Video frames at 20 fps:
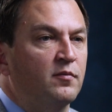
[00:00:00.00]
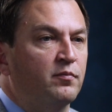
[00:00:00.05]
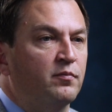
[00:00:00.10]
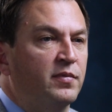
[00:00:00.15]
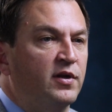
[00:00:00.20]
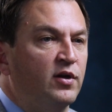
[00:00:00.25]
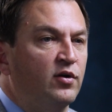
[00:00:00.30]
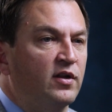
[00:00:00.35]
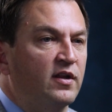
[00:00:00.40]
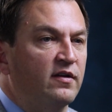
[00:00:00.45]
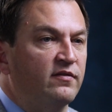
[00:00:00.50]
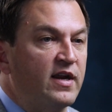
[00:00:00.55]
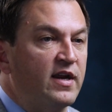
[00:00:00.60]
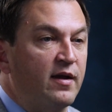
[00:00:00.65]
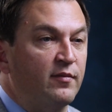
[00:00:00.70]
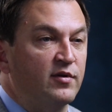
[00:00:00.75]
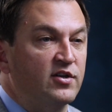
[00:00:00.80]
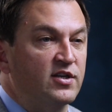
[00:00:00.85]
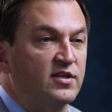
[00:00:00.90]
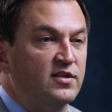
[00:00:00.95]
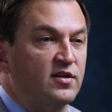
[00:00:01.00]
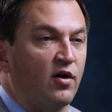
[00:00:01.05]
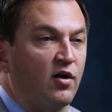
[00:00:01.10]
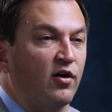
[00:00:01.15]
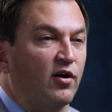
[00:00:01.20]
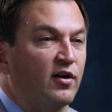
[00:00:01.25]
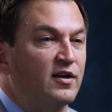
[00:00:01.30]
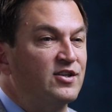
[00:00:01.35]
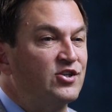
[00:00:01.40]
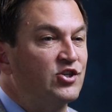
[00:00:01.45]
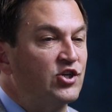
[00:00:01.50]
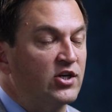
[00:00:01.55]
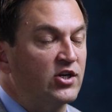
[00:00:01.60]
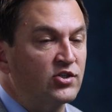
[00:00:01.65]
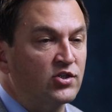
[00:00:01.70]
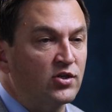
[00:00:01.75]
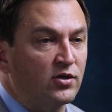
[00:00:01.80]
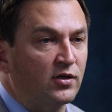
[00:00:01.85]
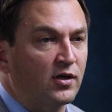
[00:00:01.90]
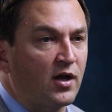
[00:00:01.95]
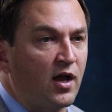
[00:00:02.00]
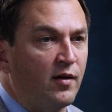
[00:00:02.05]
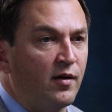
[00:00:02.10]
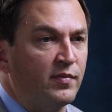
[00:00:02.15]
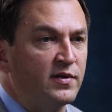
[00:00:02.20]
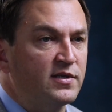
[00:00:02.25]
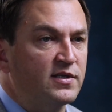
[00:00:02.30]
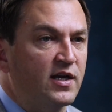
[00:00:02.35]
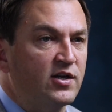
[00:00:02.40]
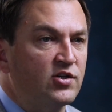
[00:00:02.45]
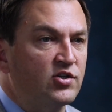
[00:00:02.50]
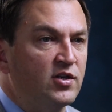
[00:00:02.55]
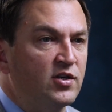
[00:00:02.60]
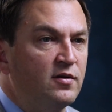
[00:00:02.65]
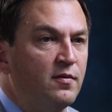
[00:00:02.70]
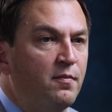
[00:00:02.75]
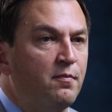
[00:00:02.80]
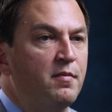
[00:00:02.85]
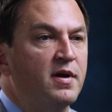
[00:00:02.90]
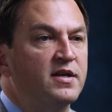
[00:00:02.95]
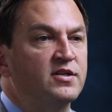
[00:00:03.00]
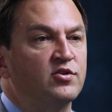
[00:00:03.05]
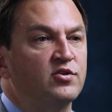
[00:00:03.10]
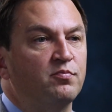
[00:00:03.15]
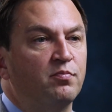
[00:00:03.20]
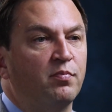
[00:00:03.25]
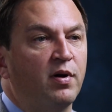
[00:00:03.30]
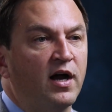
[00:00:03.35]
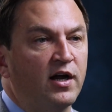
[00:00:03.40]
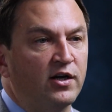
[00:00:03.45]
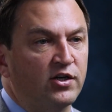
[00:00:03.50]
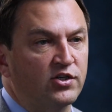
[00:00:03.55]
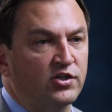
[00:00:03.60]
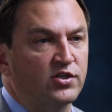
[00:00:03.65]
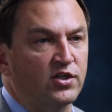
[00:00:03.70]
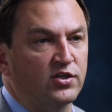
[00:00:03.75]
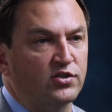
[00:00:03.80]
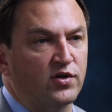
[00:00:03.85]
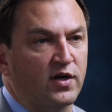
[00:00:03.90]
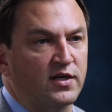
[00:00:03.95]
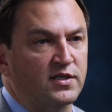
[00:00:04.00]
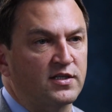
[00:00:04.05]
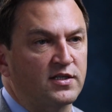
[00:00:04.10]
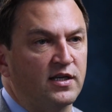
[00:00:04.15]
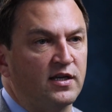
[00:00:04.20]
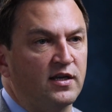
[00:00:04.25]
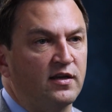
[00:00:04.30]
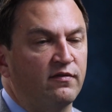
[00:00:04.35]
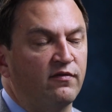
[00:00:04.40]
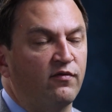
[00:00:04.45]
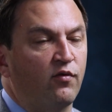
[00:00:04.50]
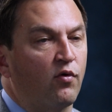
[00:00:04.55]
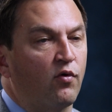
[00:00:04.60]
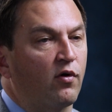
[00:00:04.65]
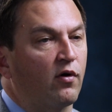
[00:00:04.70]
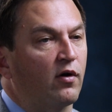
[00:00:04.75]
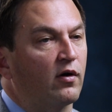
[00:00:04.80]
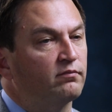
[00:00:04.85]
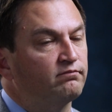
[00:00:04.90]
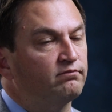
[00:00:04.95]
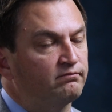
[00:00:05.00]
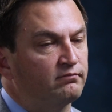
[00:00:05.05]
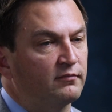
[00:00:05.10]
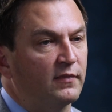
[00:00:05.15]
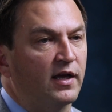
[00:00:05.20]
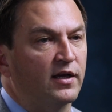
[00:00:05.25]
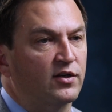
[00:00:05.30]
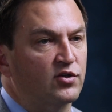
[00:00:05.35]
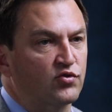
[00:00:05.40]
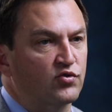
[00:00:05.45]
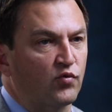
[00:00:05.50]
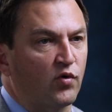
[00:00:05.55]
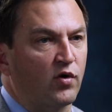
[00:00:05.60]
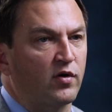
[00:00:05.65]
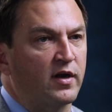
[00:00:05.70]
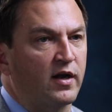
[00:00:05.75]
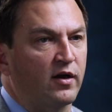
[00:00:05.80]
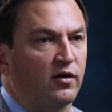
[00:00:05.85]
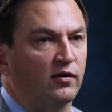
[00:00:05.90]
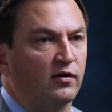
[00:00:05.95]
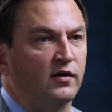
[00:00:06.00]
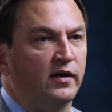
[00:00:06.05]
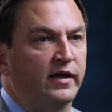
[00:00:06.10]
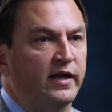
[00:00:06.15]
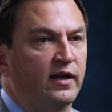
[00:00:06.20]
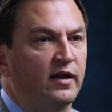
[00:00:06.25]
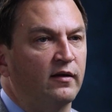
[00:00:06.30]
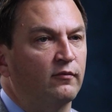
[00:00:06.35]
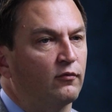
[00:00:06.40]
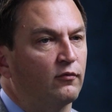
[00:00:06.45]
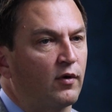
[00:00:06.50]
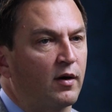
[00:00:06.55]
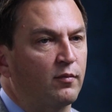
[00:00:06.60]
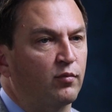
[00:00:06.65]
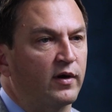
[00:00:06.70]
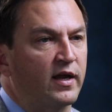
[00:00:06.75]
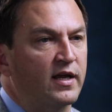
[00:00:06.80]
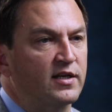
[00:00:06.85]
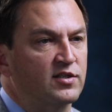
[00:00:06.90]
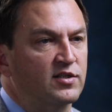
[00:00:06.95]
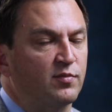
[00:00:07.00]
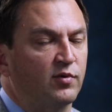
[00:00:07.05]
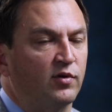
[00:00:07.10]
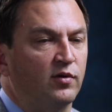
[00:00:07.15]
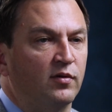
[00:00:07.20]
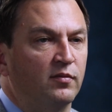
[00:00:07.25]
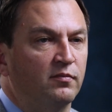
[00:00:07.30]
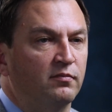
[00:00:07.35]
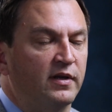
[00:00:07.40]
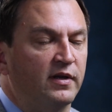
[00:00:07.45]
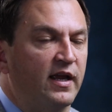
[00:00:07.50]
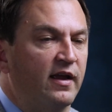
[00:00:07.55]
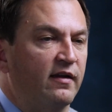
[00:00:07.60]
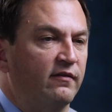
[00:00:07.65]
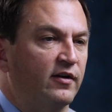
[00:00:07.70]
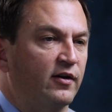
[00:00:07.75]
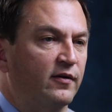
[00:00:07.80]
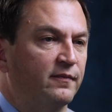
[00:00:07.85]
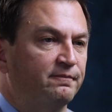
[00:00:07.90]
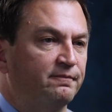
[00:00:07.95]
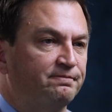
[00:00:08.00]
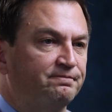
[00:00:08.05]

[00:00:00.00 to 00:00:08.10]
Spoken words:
Punitive damages are additional compensation meant to punish the trustee for extraordinarily reprehensible behavior.